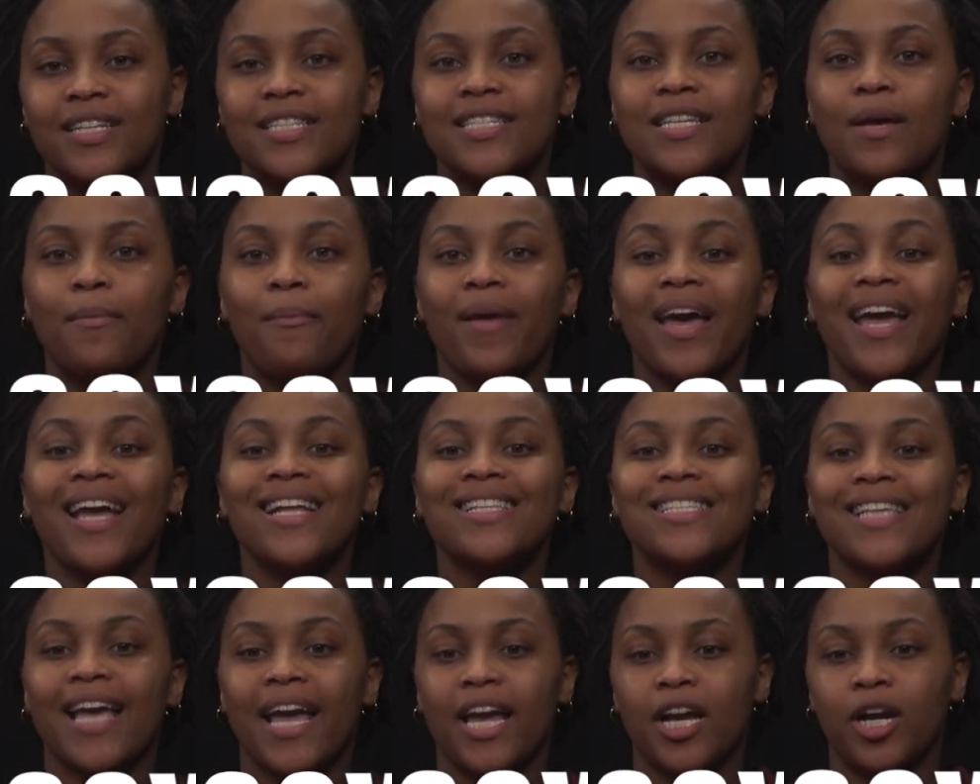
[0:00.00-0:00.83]
To
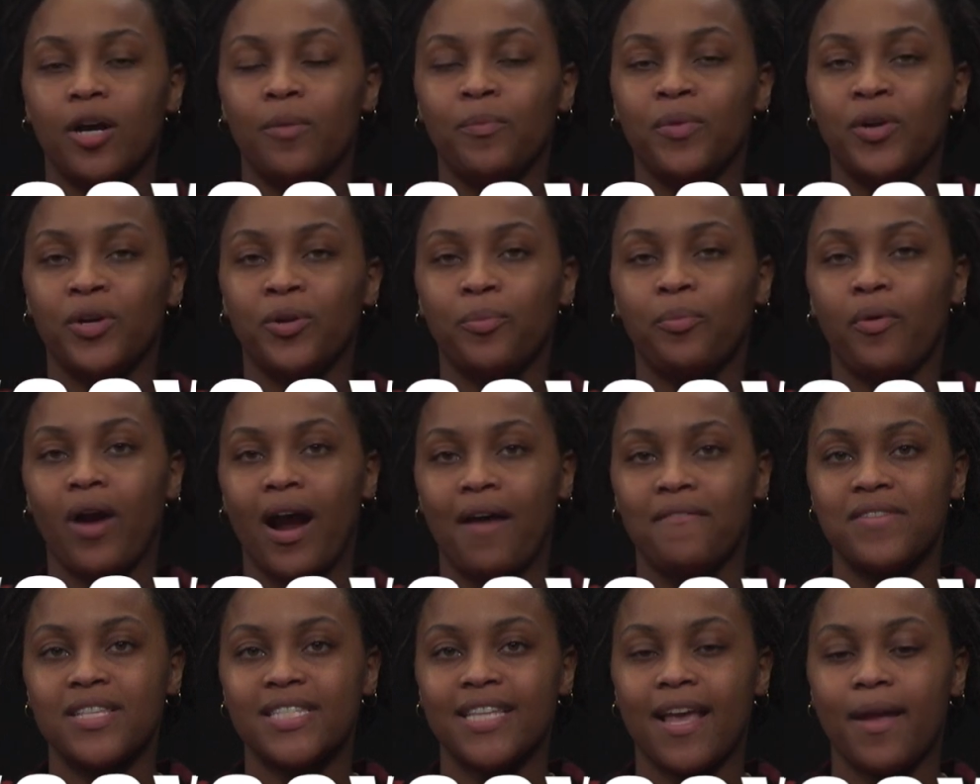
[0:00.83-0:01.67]
maintain communal
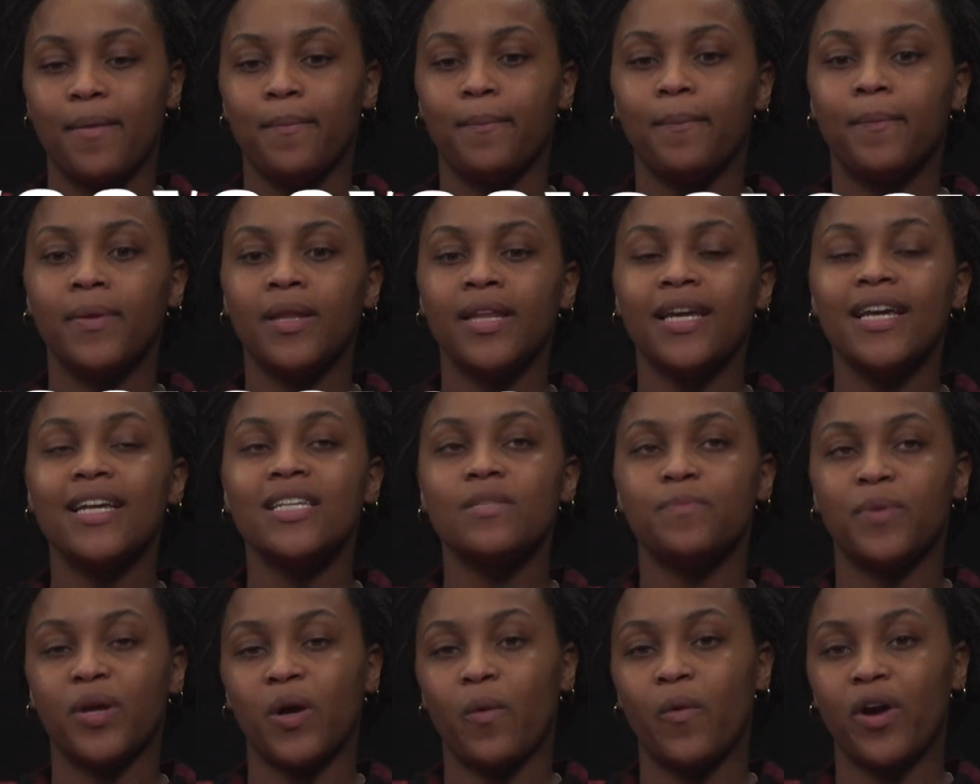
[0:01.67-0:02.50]
privacy, please
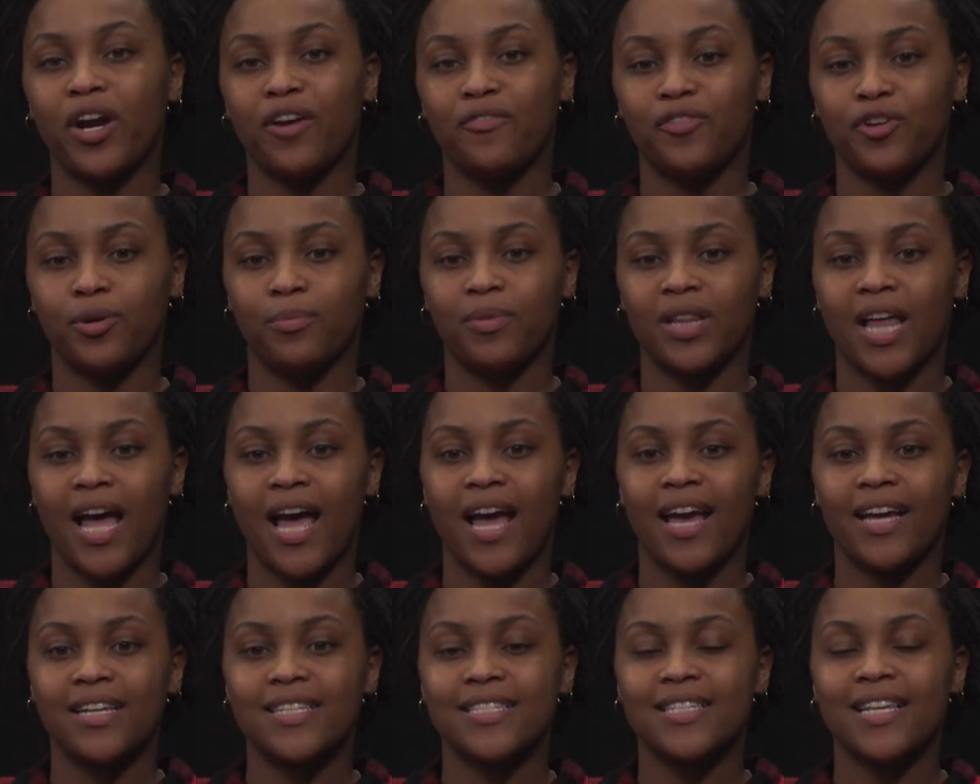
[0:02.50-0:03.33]
be aware of your
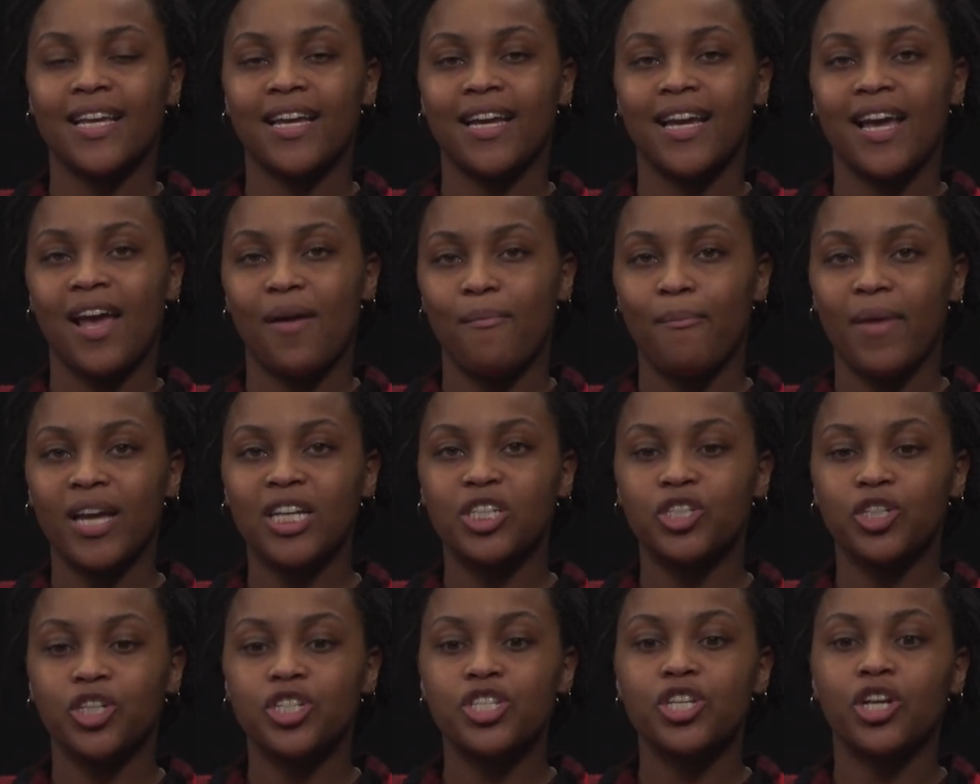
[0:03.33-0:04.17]
blinds. Make
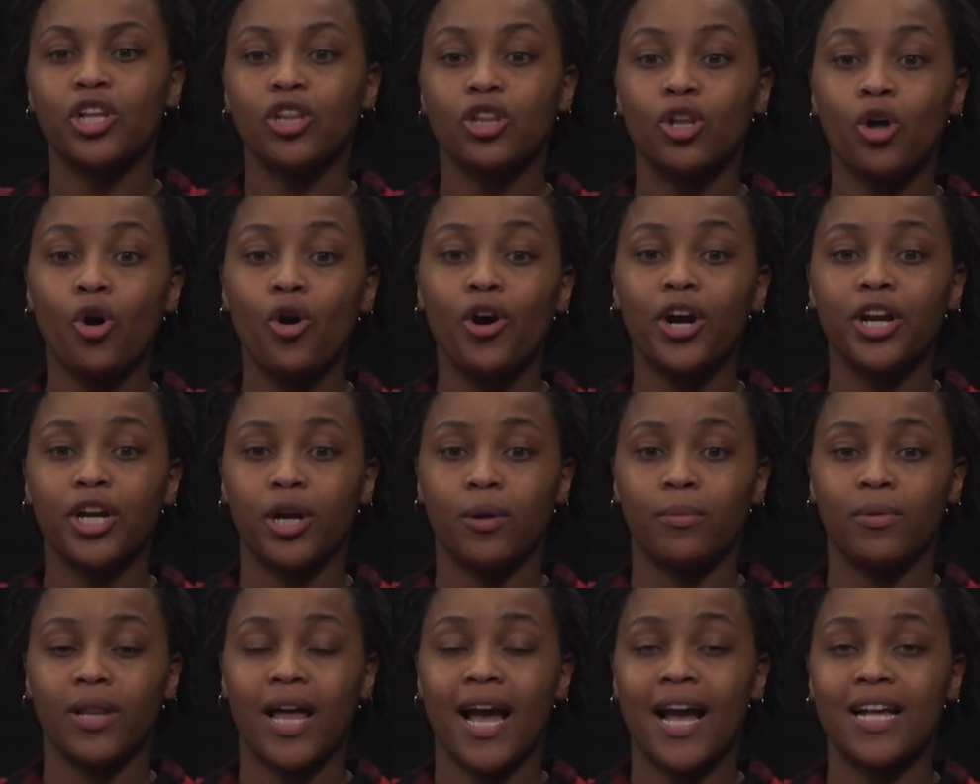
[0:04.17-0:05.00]
sure to lower
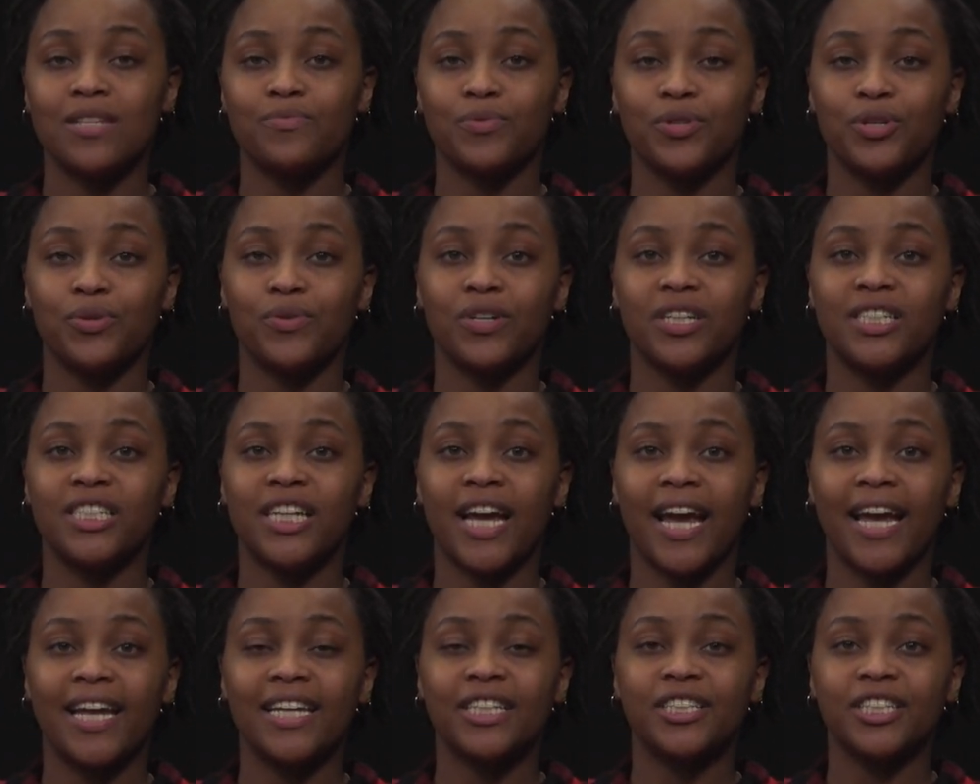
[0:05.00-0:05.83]
your blinds when you are
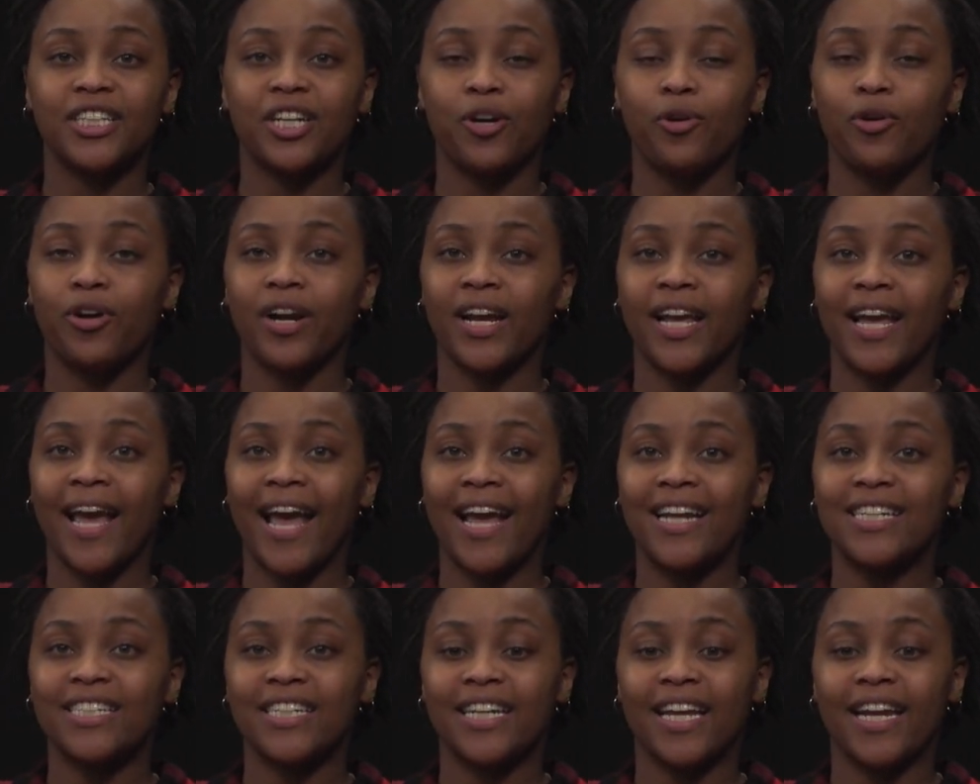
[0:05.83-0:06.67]
changing or
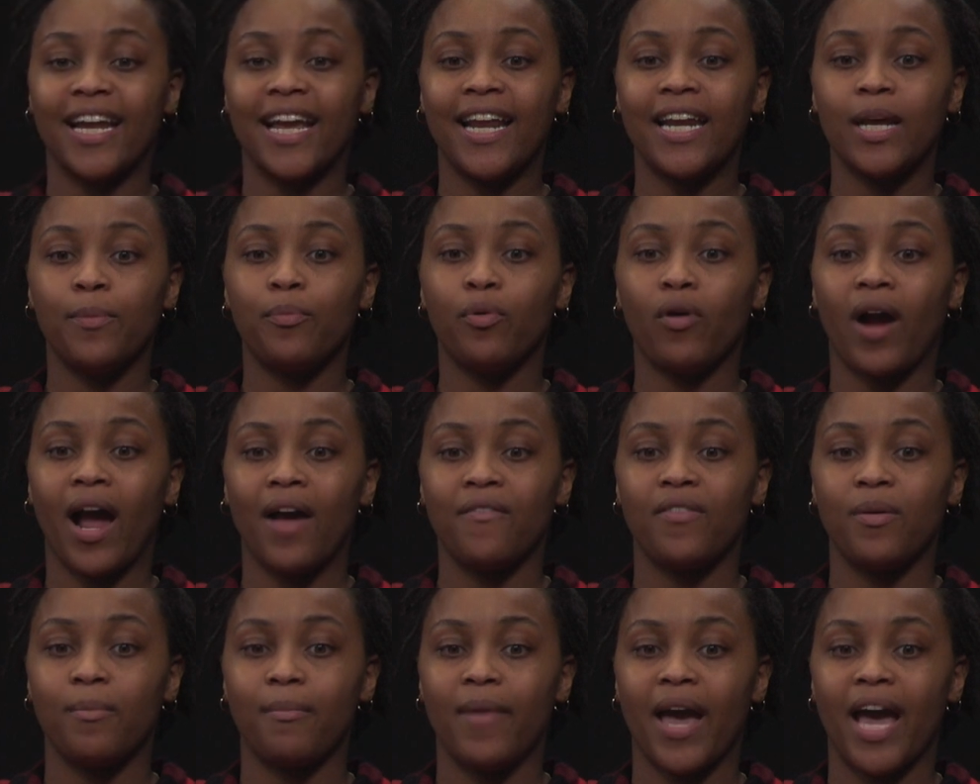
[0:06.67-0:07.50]
engaging in any
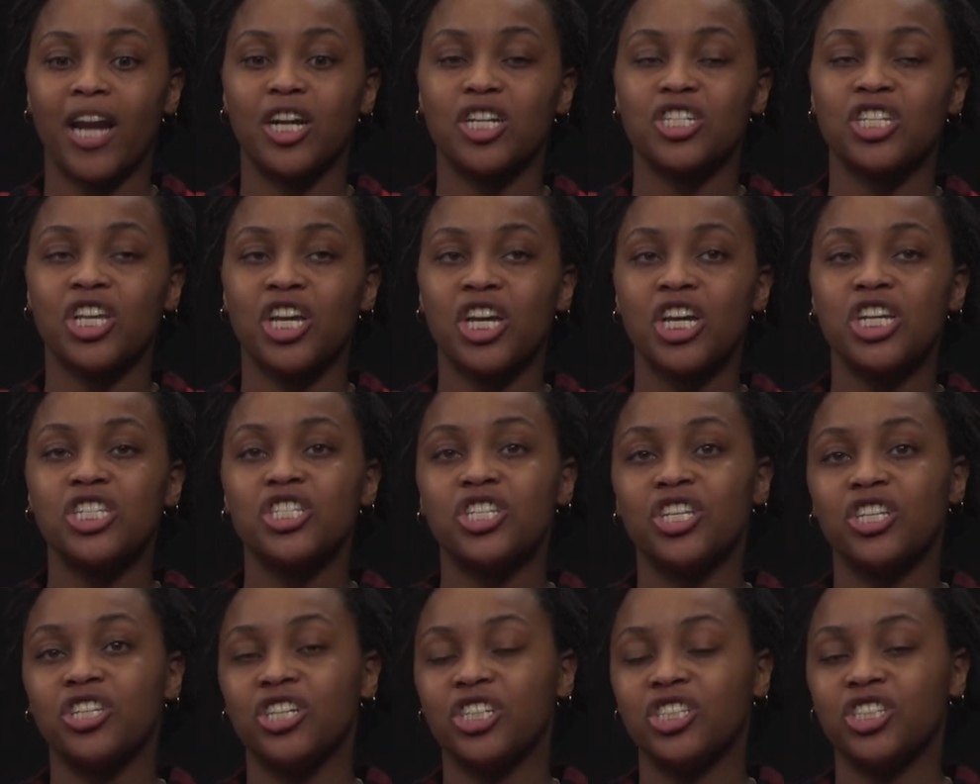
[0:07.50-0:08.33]
private matters
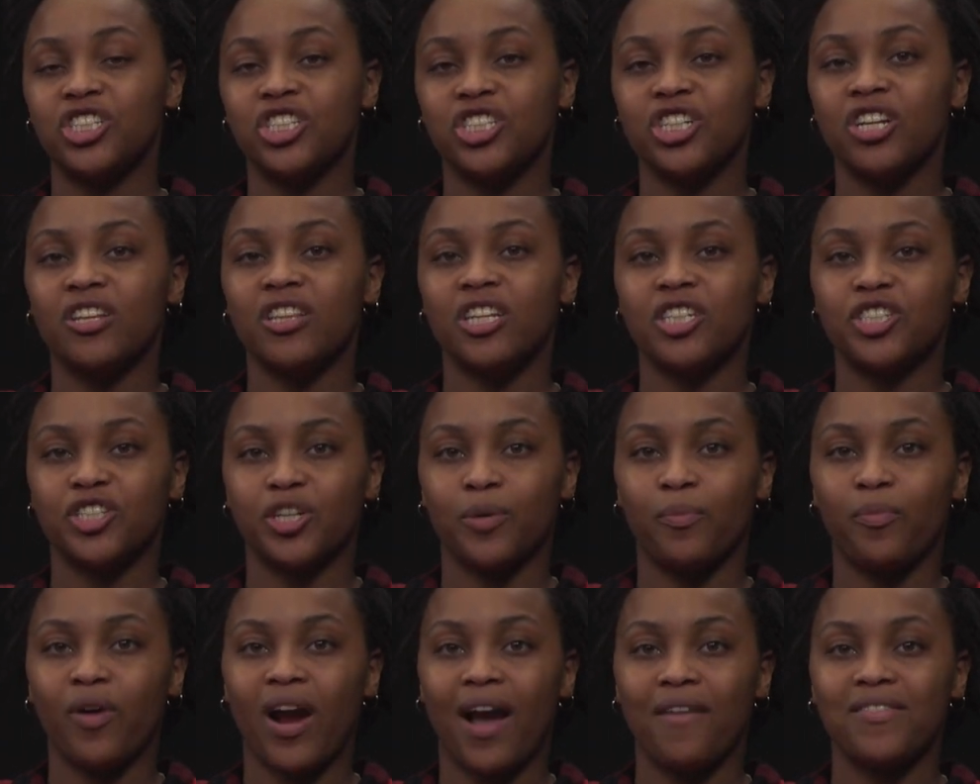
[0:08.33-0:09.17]
to ensure that
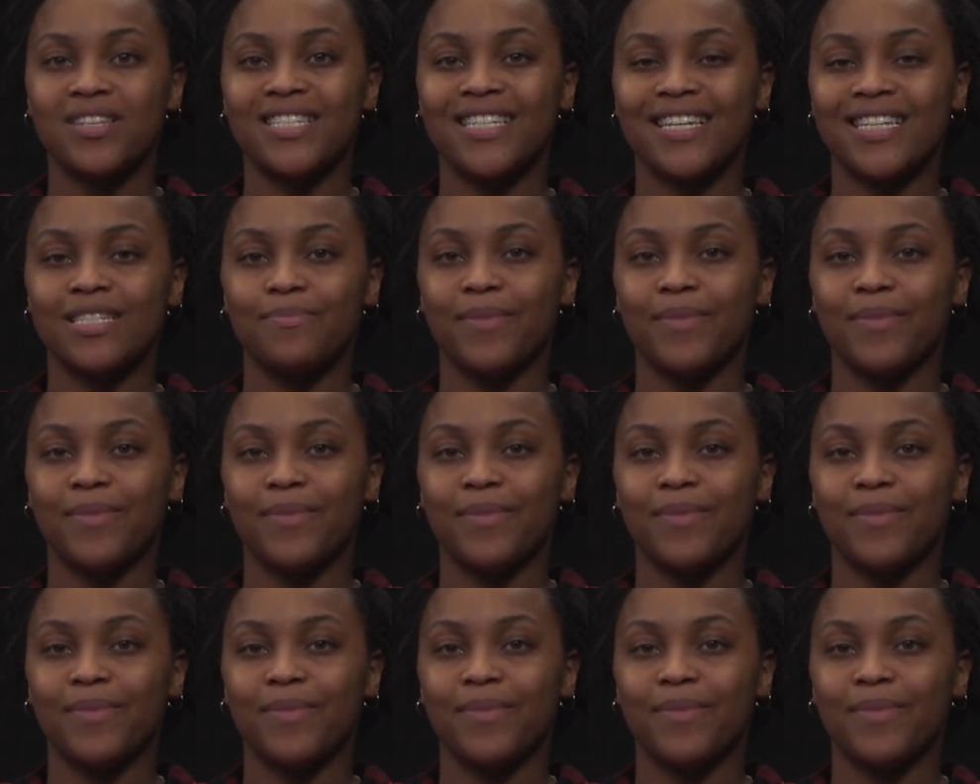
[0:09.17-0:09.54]
your privacy is